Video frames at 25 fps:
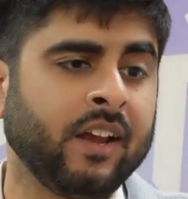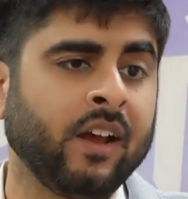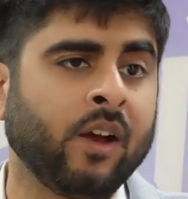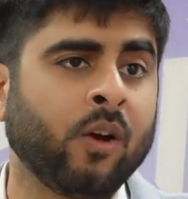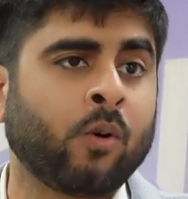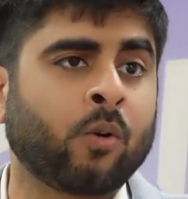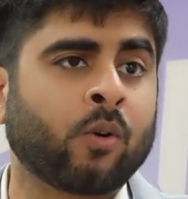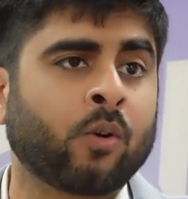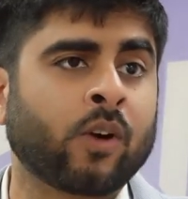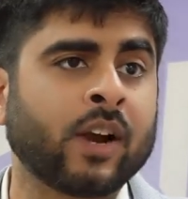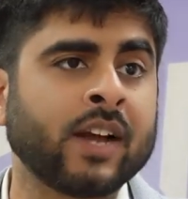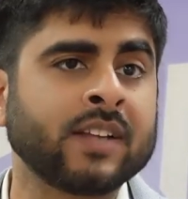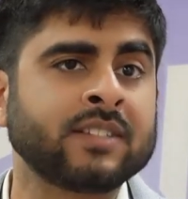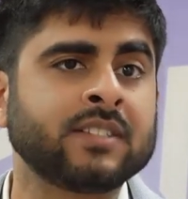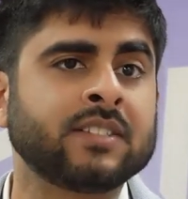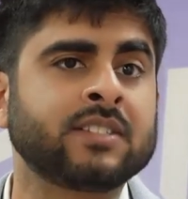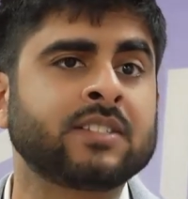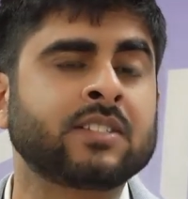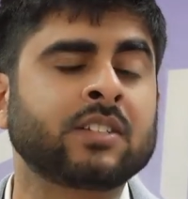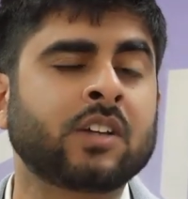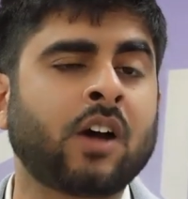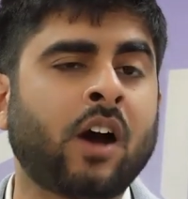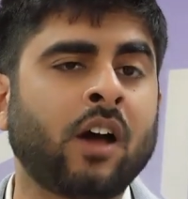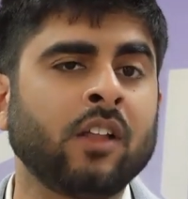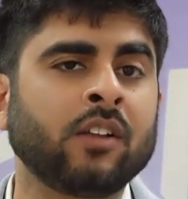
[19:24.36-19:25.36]
Whereas a
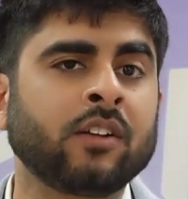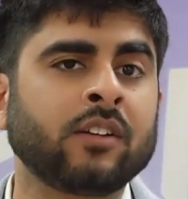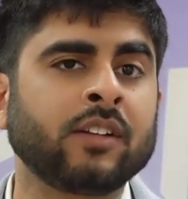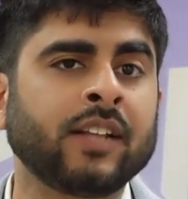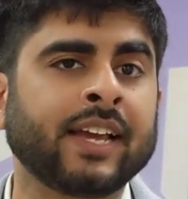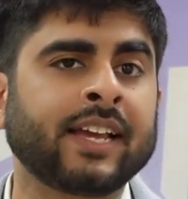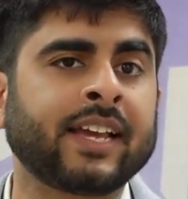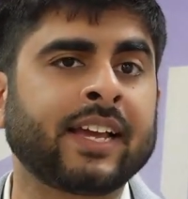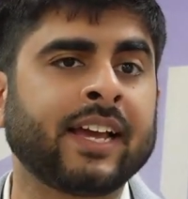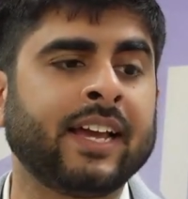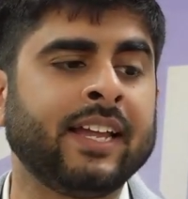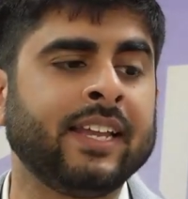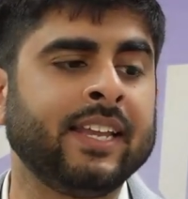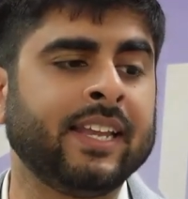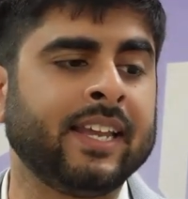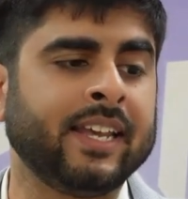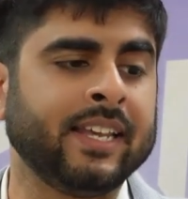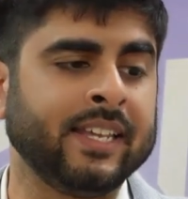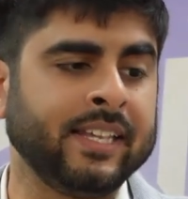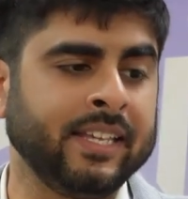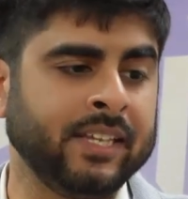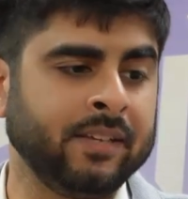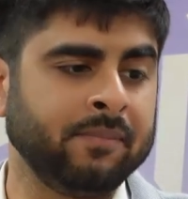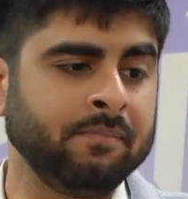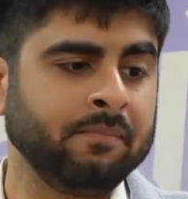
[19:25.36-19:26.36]
scholar like An
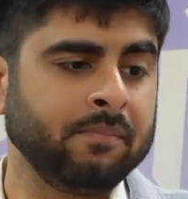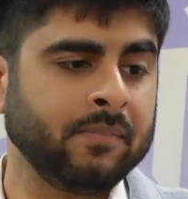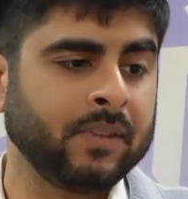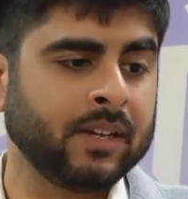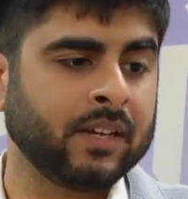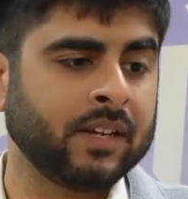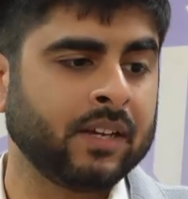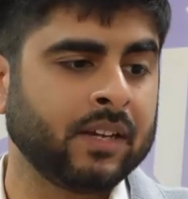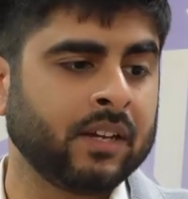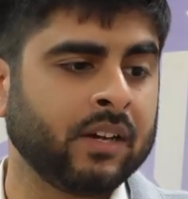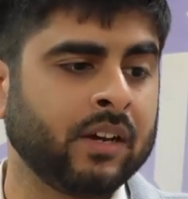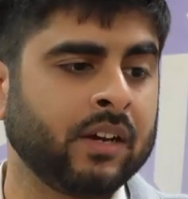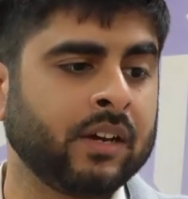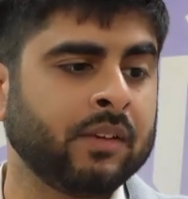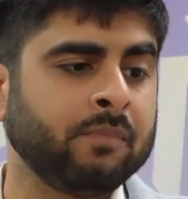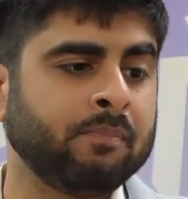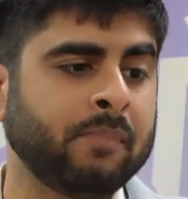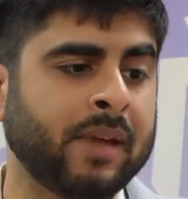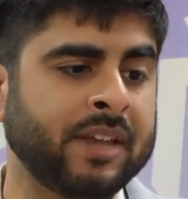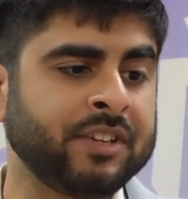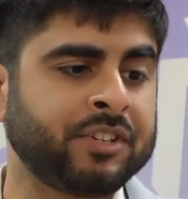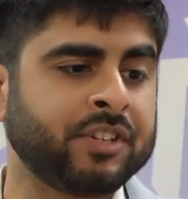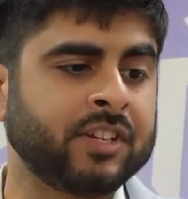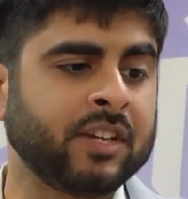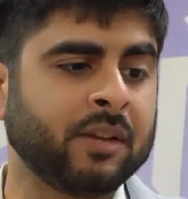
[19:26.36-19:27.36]
Na'im,
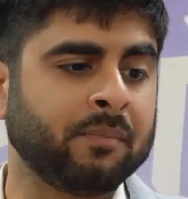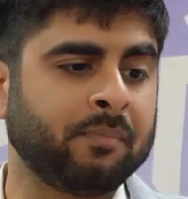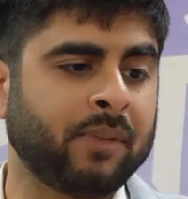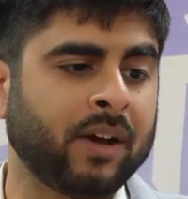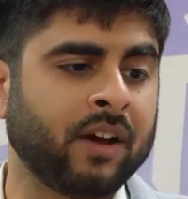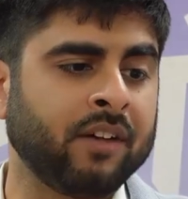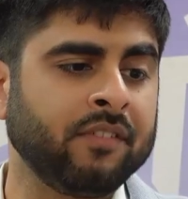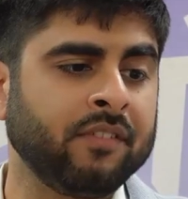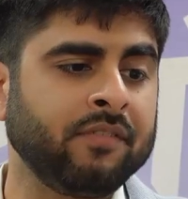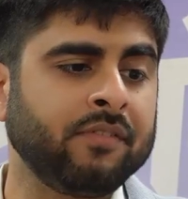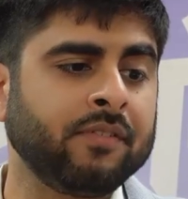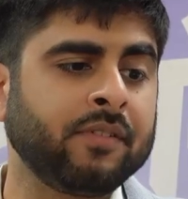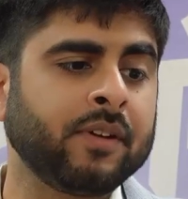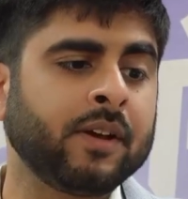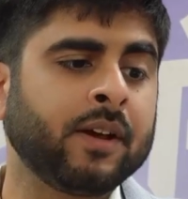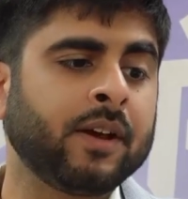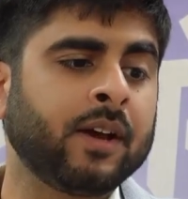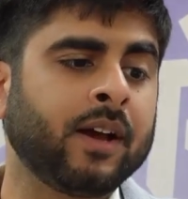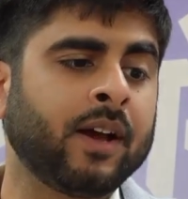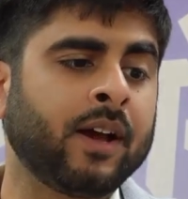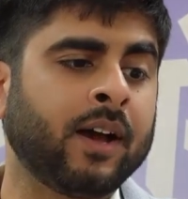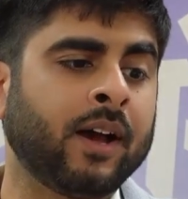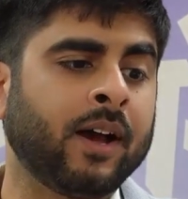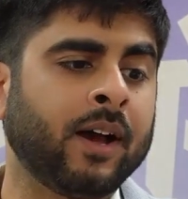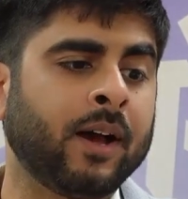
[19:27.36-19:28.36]
mentioned above,
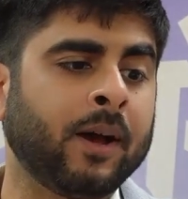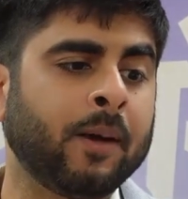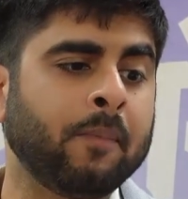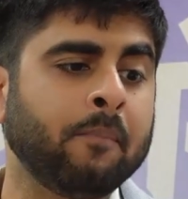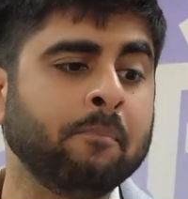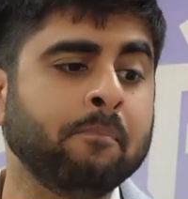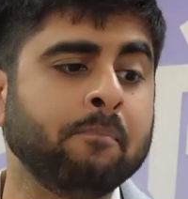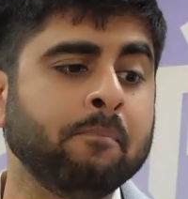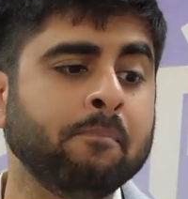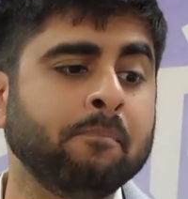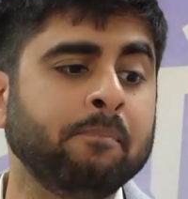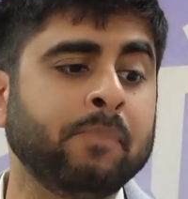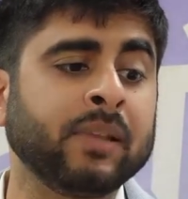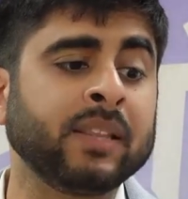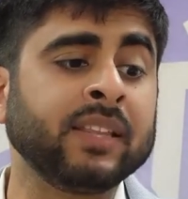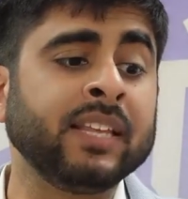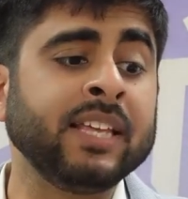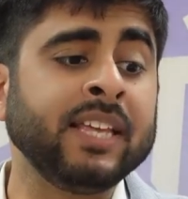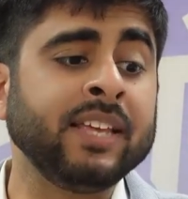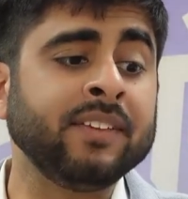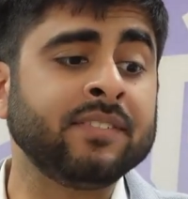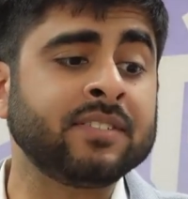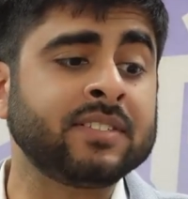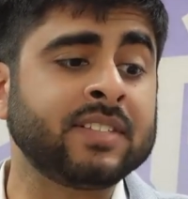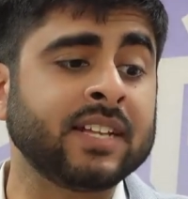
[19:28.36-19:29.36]
uh,
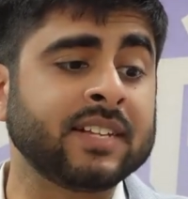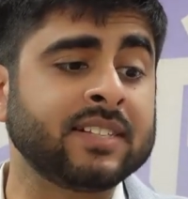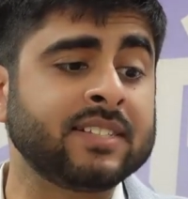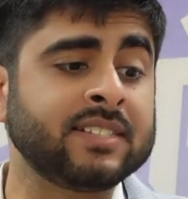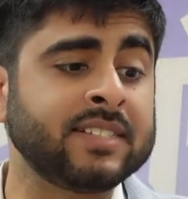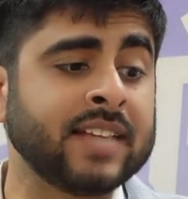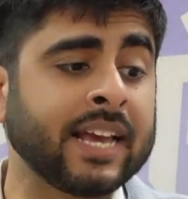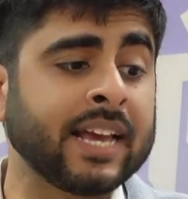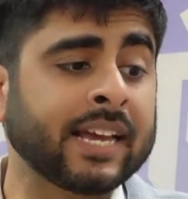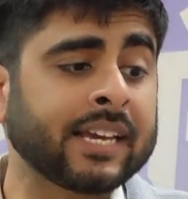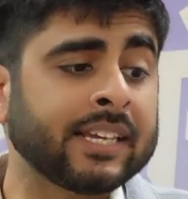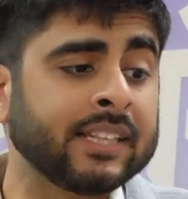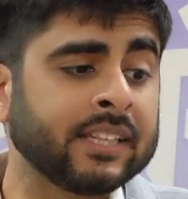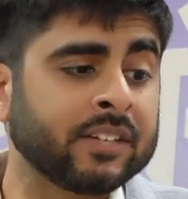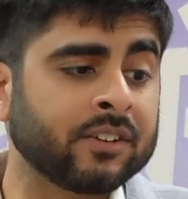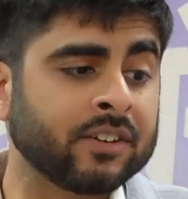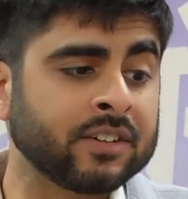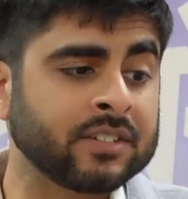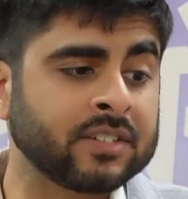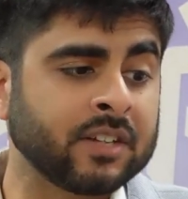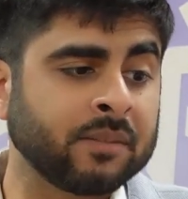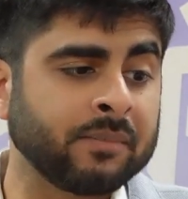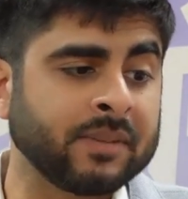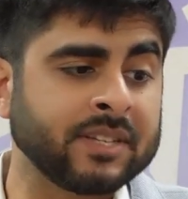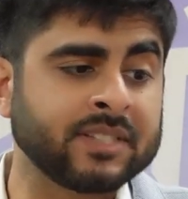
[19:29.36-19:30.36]
believes that
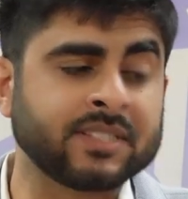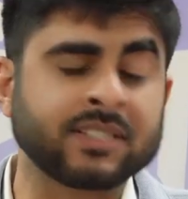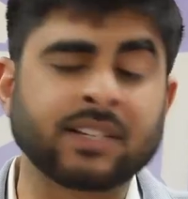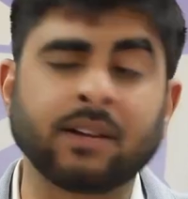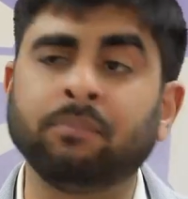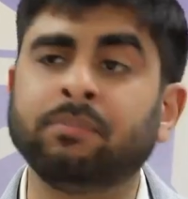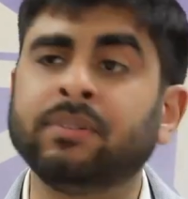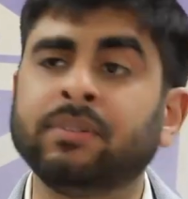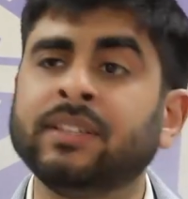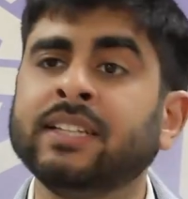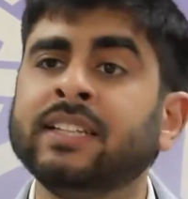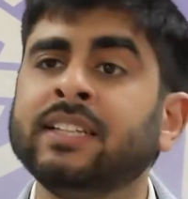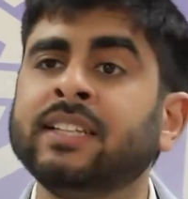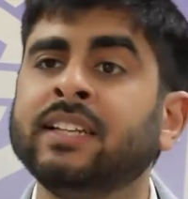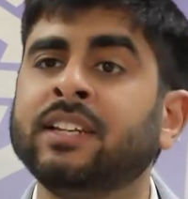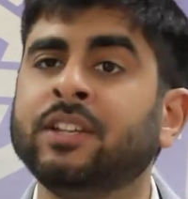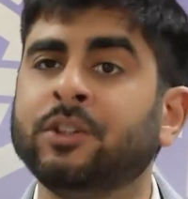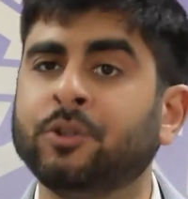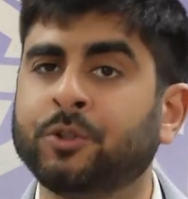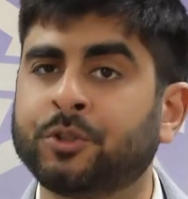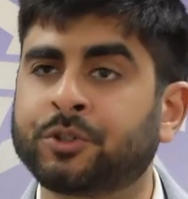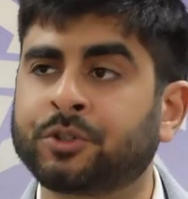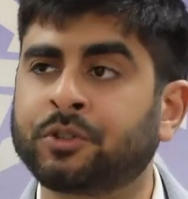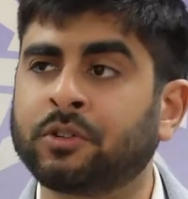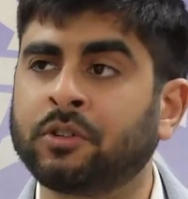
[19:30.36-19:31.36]
secularism is completely
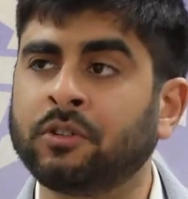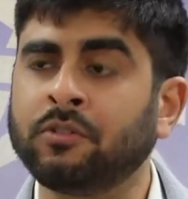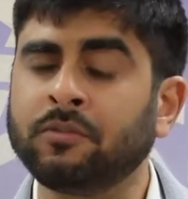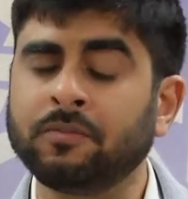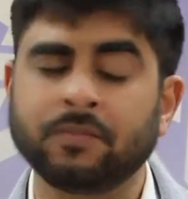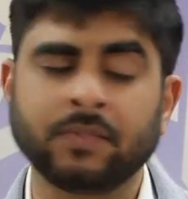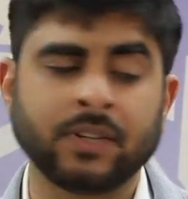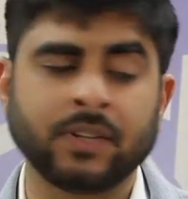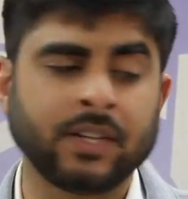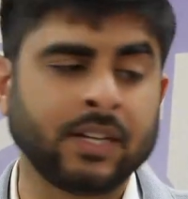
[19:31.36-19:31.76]
neutral,